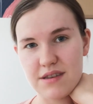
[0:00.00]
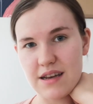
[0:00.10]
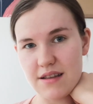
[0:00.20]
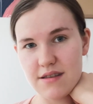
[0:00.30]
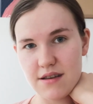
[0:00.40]
the
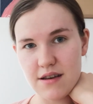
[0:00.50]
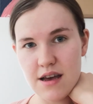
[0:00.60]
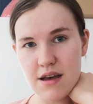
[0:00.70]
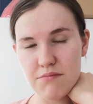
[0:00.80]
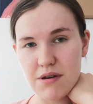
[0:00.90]
answer
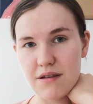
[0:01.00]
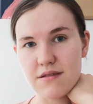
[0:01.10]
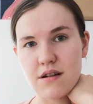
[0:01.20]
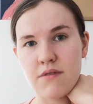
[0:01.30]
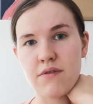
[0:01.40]
by
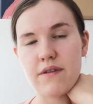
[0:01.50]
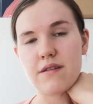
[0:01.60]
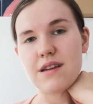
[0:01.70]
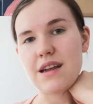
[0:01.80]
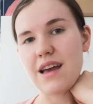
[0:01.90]
yourself
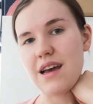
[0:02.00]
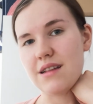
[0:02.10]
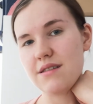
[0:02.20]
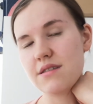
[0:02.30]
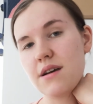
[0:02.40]
without any hints.